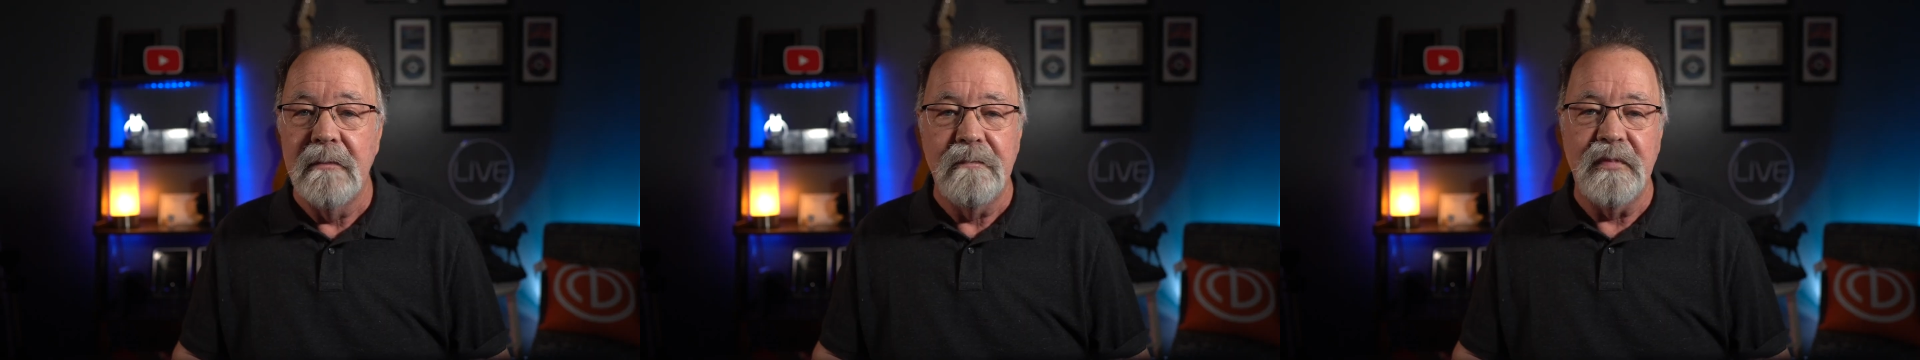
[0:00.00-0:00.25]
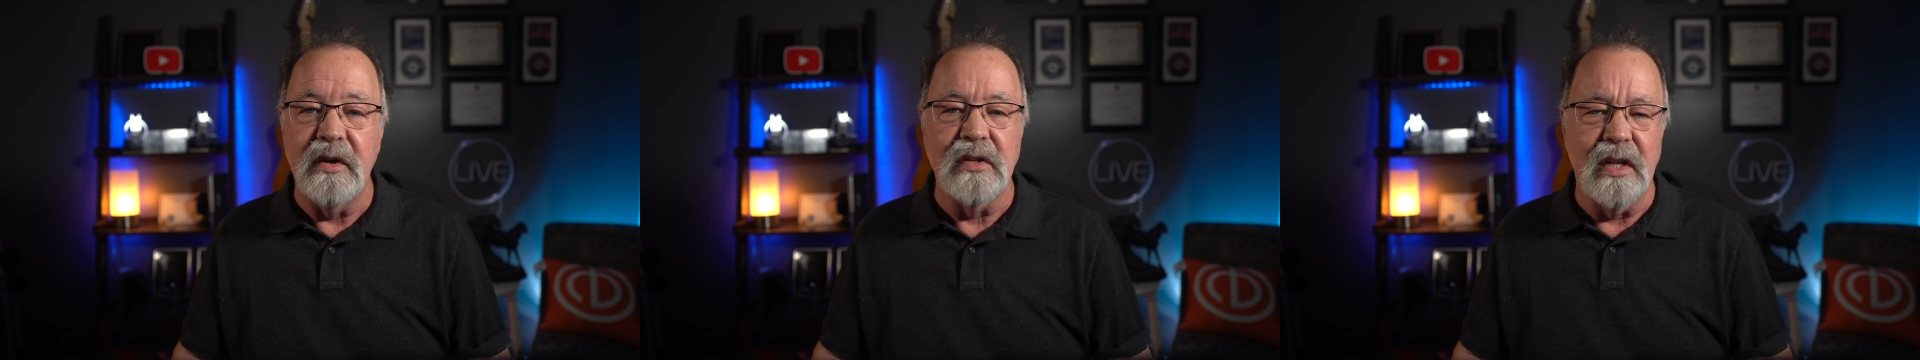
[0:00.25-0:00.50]

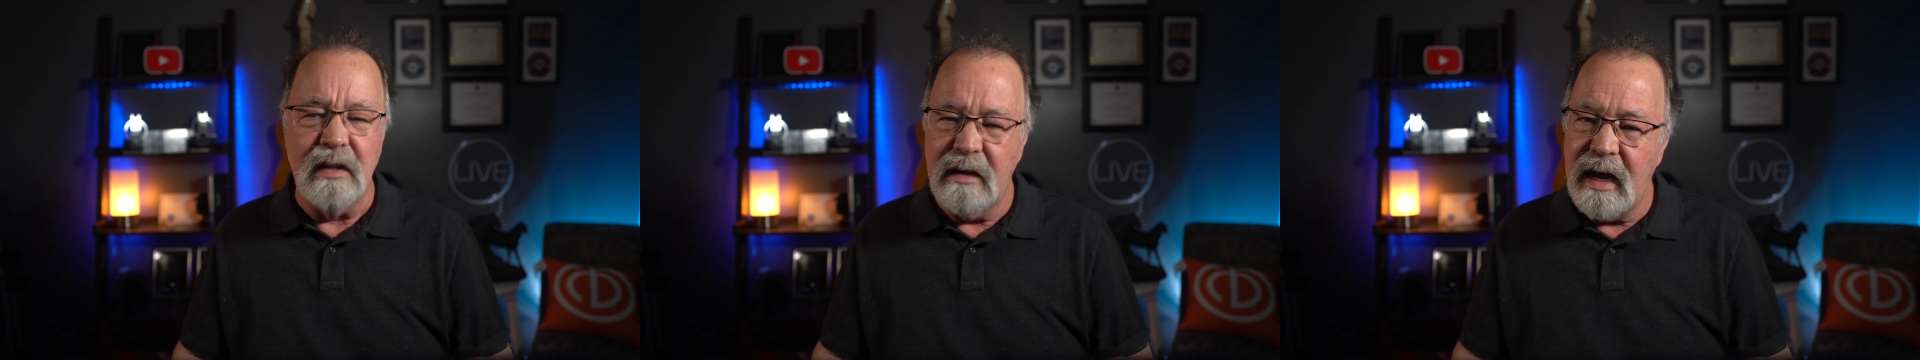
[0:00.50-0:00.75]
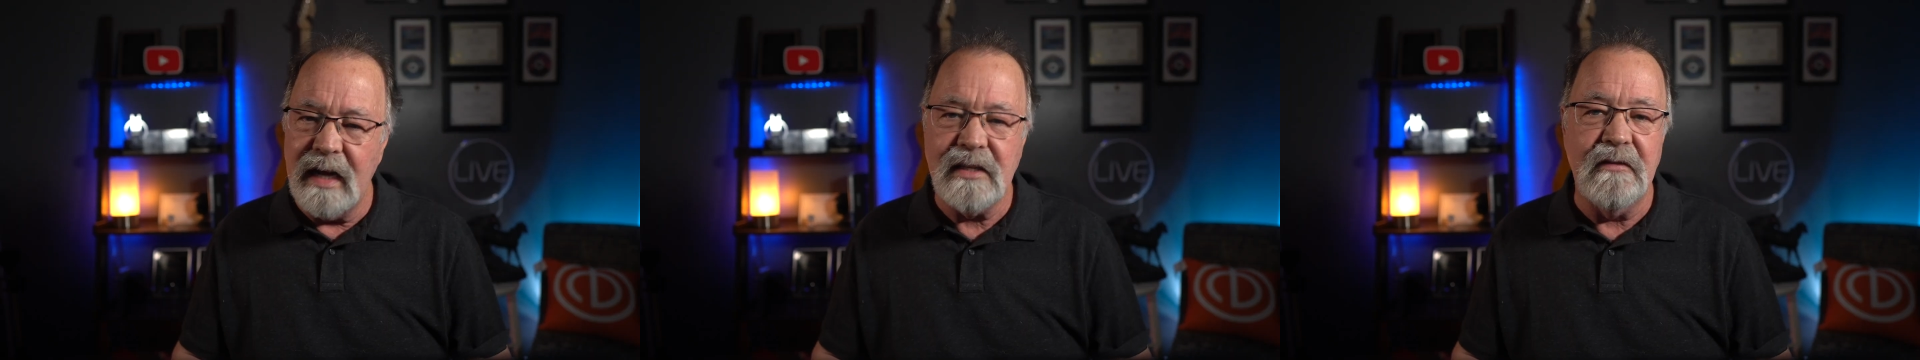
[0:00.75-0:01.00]
There's
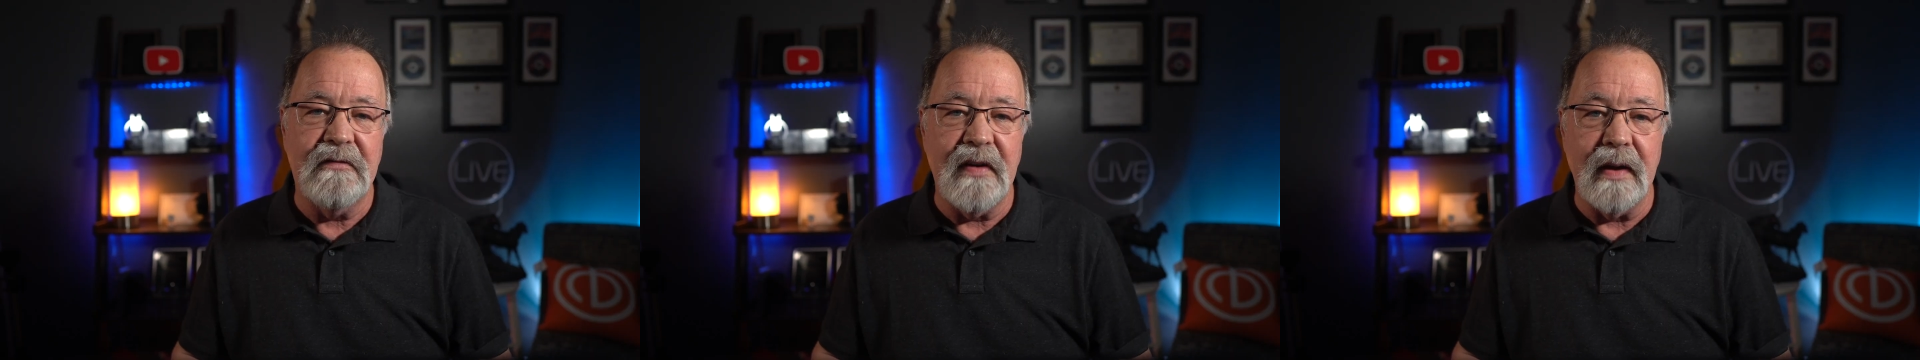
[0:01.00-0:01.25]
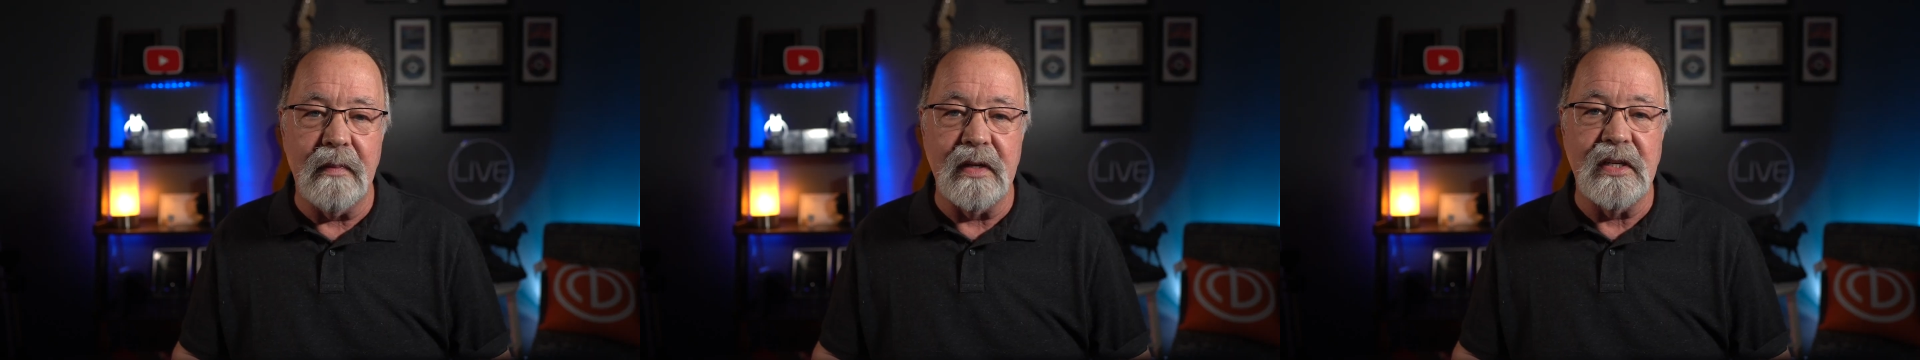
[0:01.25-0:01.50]
lots of
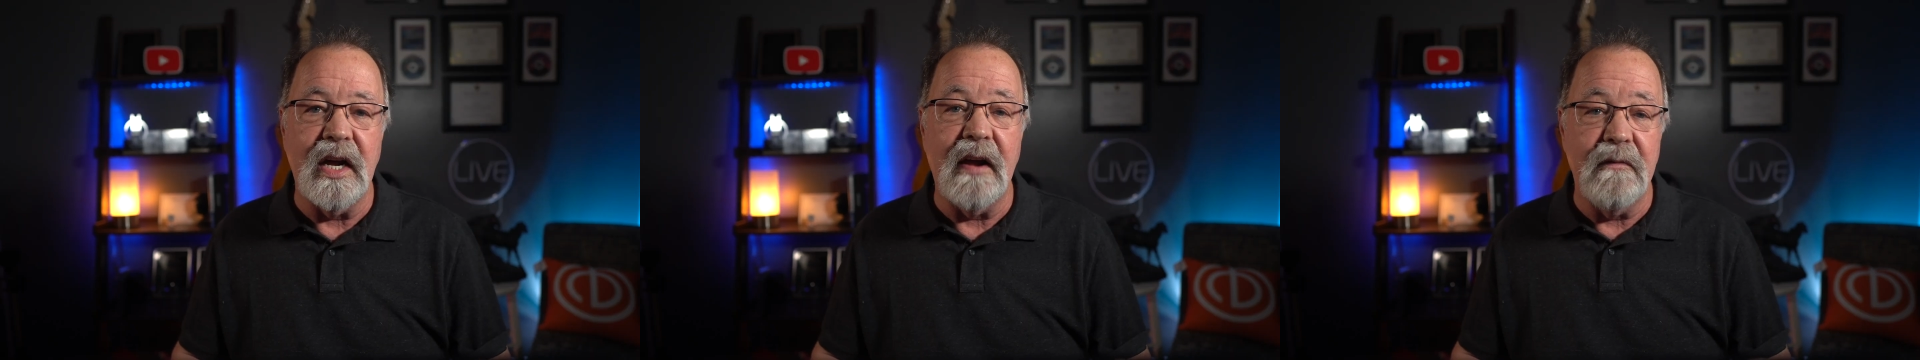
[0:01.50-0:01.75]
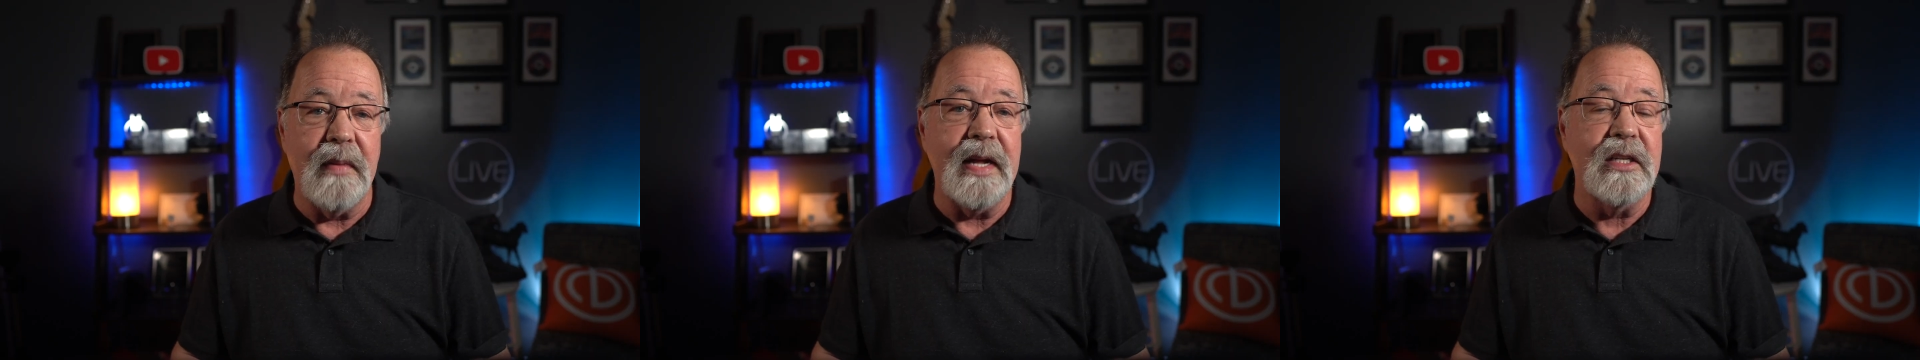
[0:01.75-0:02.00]
families that
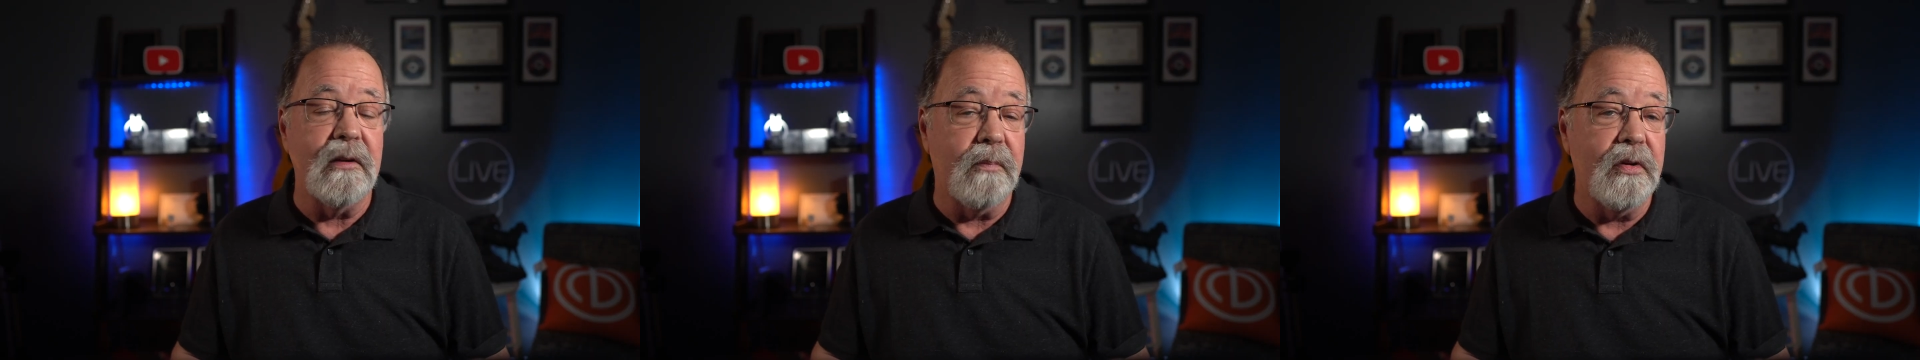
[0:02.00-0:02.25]
have made some